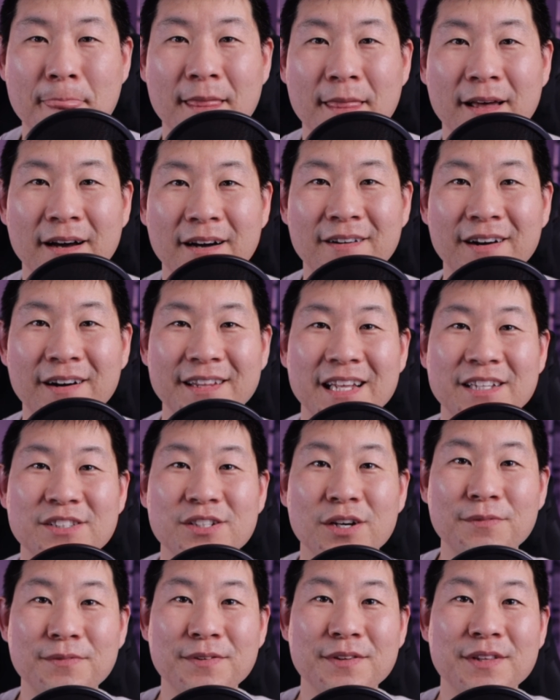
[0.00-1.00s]
All right, that's
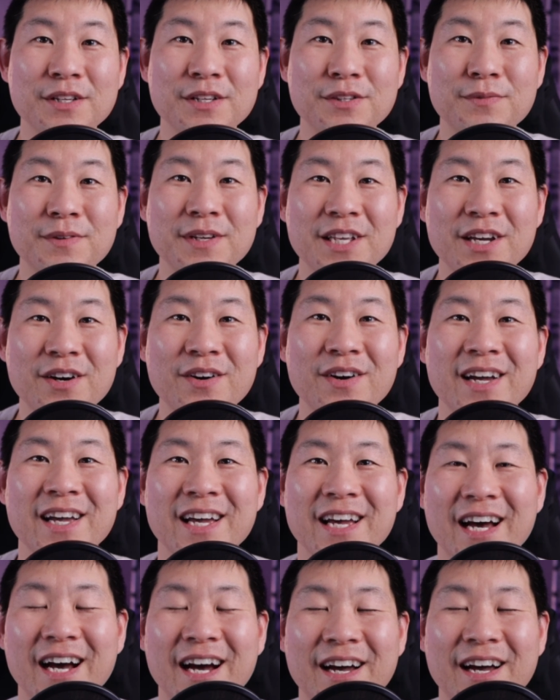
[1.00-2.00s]
all for this video.
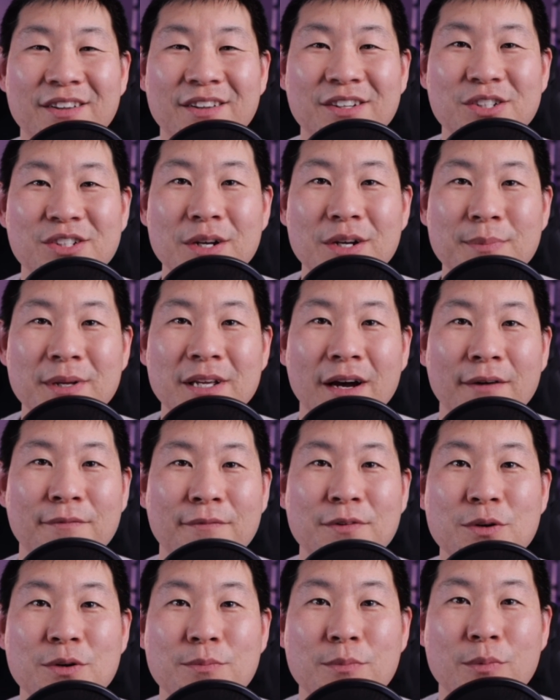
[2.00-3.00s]
There's going to be a
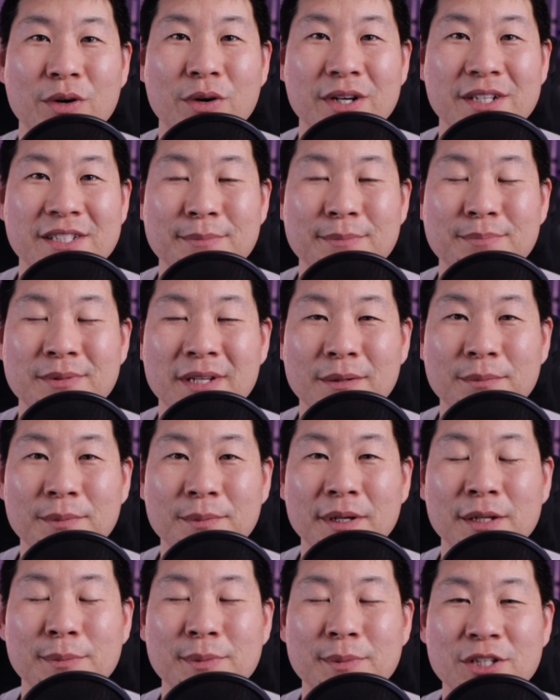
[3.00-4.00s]
few more tips I'm
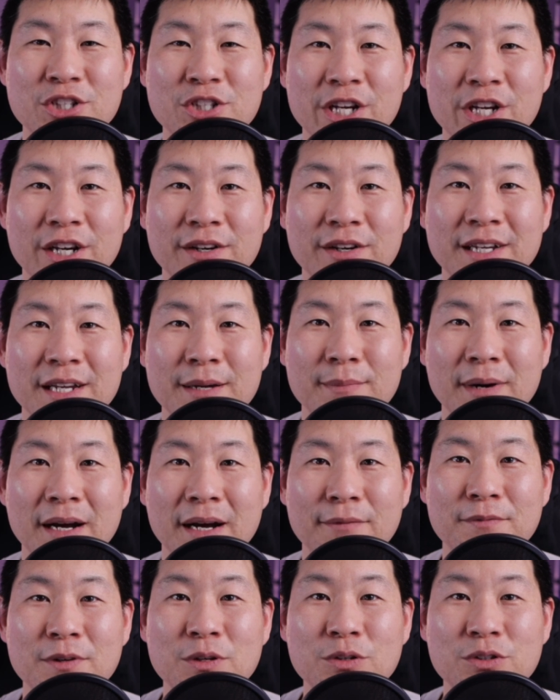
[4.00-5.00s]
going to be sharing in my
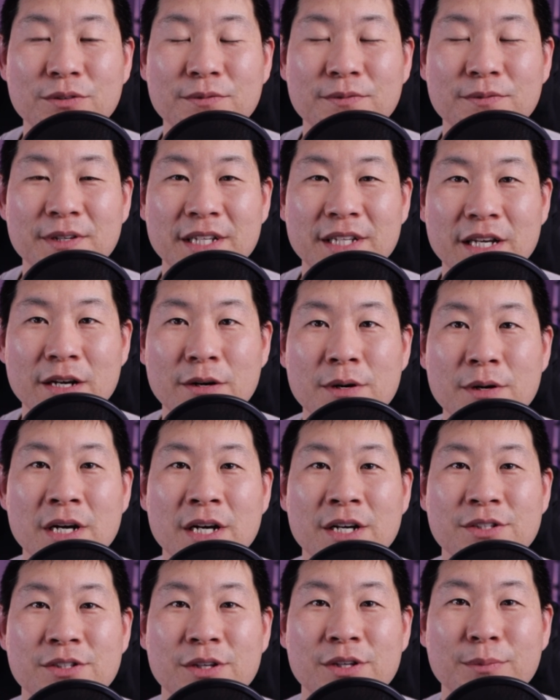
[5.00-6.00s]
future video,
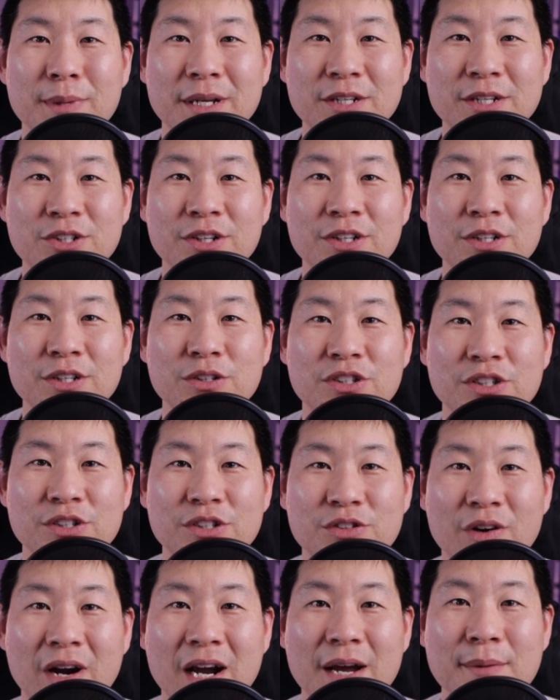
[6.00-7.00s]
so make sure you
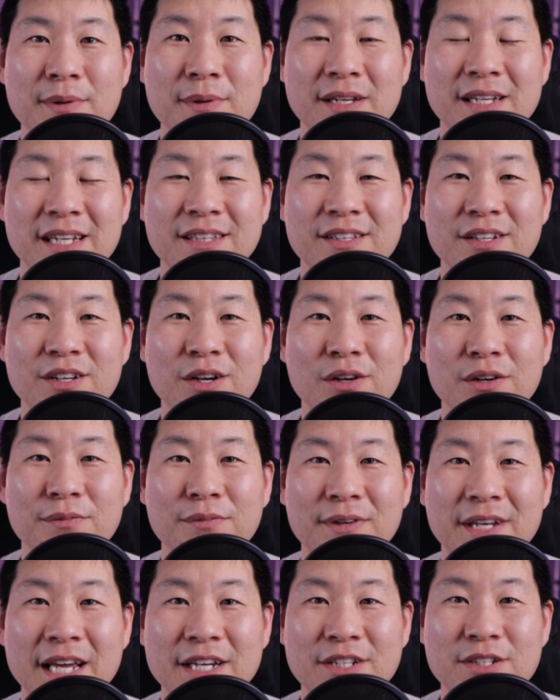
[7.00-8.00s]
subscribe and hit the
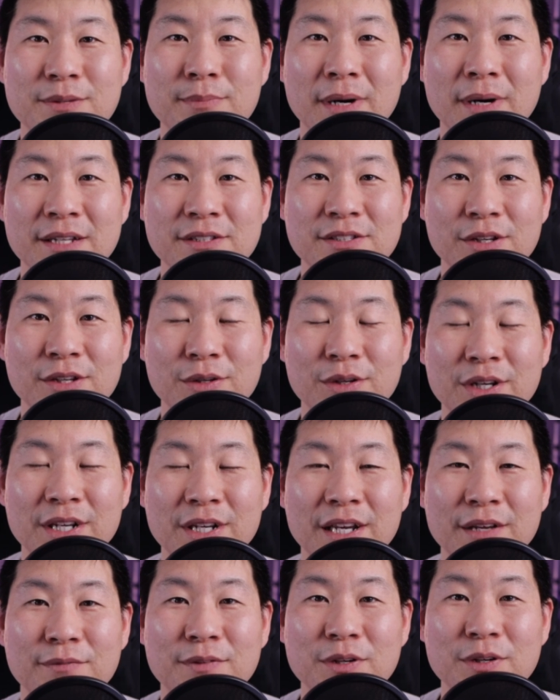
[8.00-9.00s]
notification button so you can
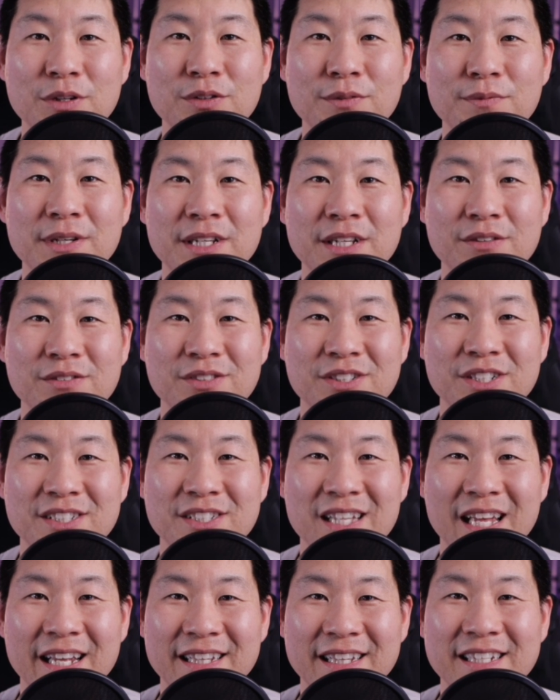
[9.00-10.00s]
get future videos just
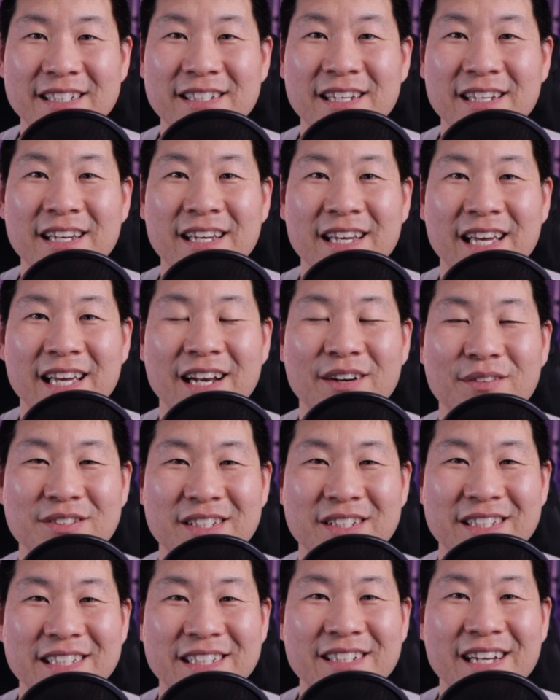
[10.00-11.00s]
like this, and I'll
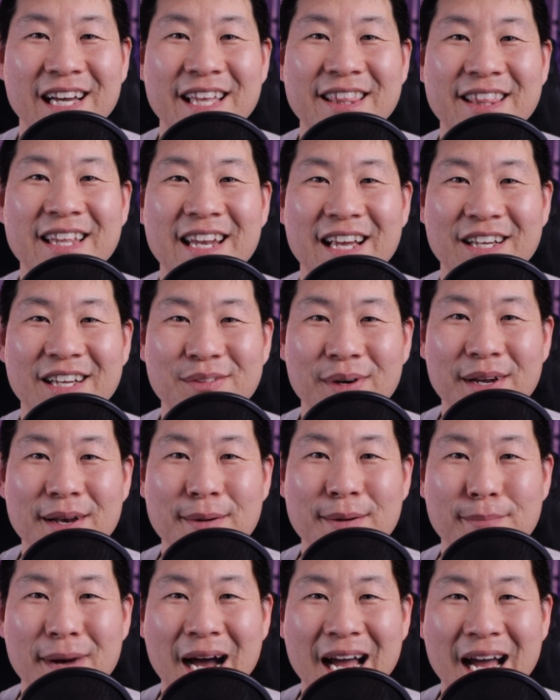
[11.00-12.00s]
see you in the next one.
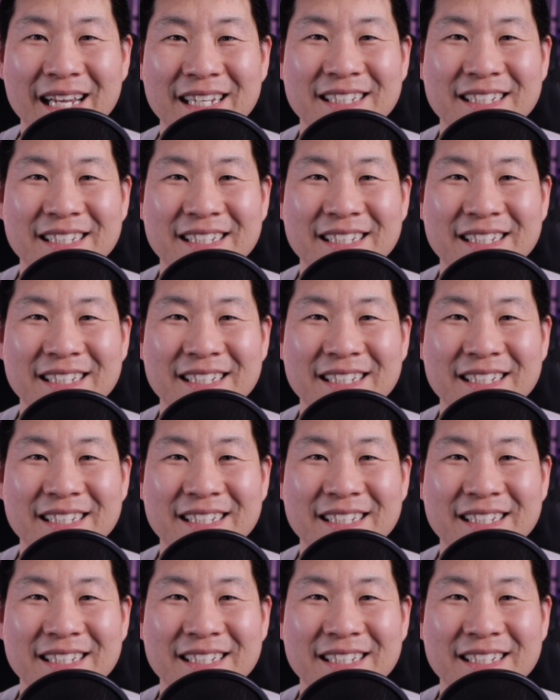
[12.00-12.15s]
Bye.